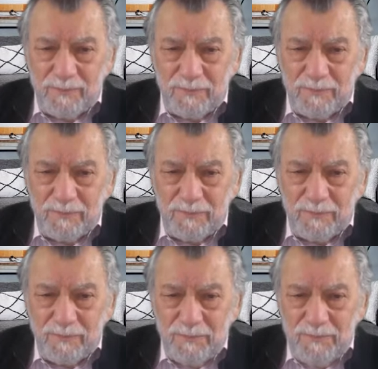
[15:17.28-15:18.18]

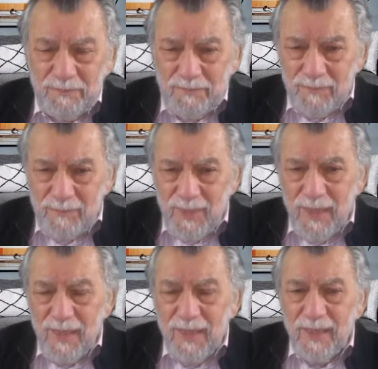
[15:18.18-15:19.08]
(no one is talking)